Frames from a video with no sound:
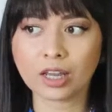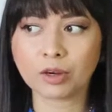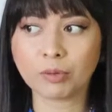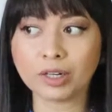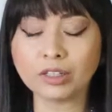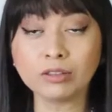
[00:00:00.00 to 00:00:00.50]

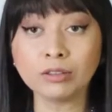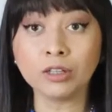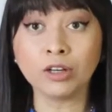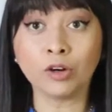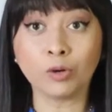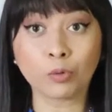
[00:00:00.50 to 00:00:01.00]
like,
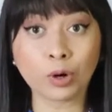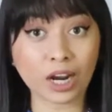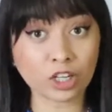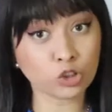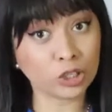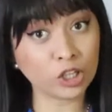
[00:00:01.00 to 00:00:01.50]
well, we're
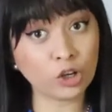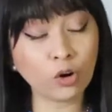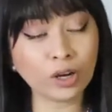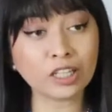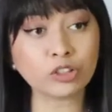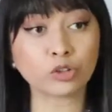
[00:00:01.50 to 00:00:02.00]
actually
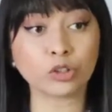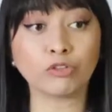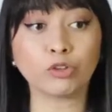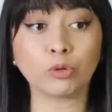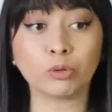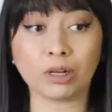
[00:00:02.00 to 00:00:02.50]
going, so
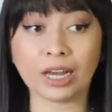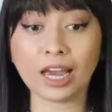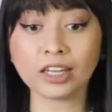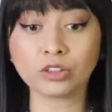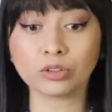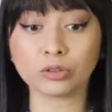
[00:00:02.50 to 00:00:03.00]
if you would
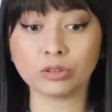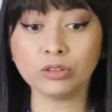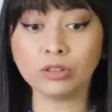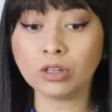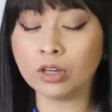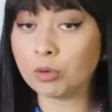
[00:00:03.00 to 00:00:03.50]
like
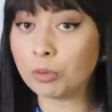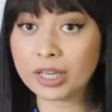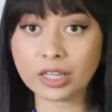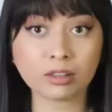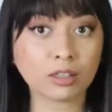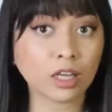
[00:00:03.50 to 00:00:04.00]
to,
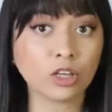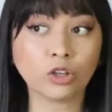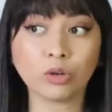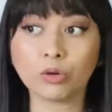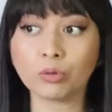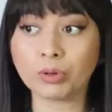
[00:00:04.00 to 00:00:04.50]
we can take
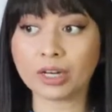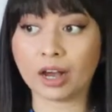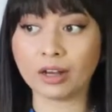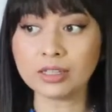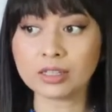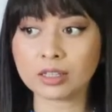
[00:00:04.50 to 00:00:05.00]
you with
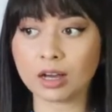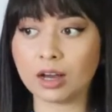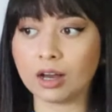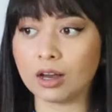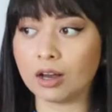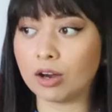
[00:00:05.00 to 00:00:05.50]
us.
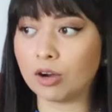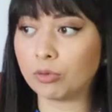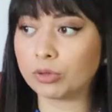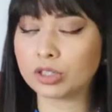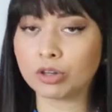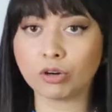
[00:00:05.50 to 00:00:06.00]

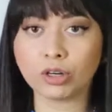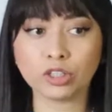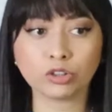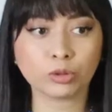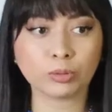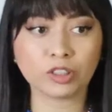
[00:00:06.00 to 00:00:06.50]
We're
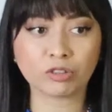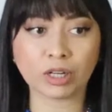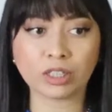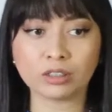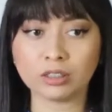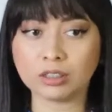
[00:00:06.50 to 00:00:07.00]
going to be
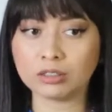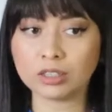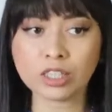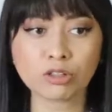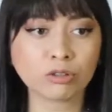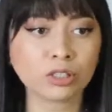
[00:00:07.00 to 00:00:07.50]
renting
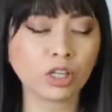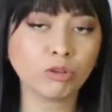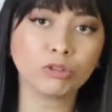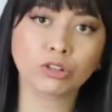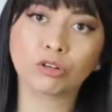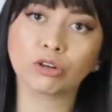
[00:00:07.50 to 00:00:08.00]
this
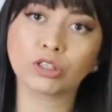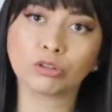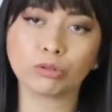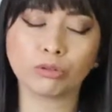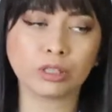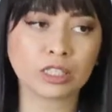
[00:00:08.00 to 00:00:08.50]
hotel. We're going
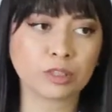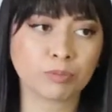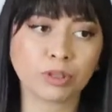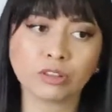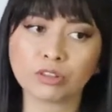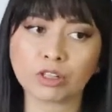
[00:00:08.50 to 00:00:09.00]
to do this
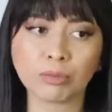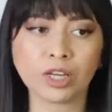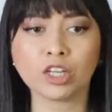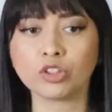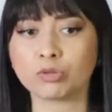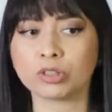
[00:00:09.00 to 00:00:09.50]

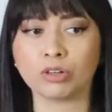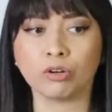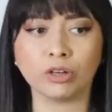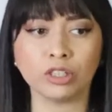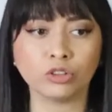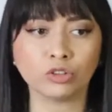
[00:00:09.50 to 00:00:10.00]
pilgrimage. We're
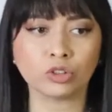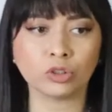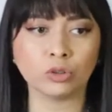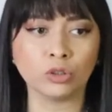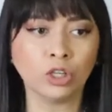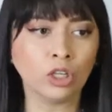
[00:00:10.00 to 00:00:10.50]
going
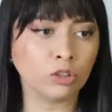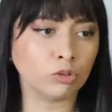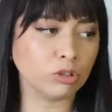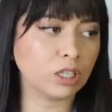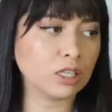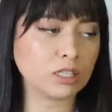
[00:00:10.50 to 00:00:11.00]
to
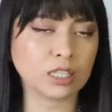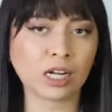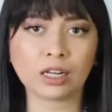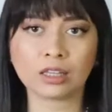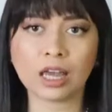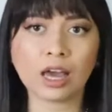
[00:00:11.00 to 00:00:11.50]
do this,
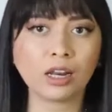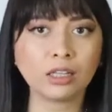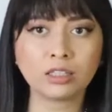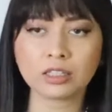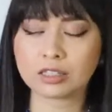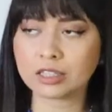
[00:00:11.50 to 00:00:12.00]
that, that,
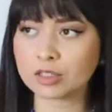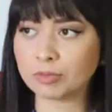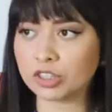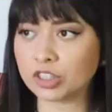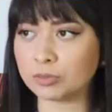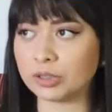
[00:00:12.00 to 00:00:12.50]
and is this
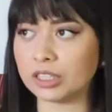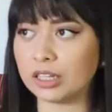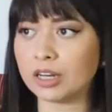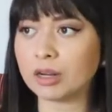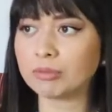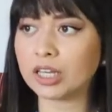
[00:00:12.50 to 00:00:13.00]
much
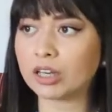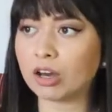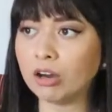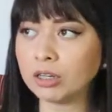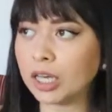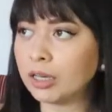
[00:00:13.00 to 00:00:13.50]
money? And I'm like,
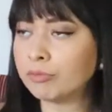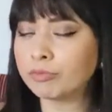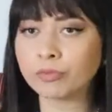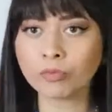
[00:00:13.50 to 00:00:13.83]
okay.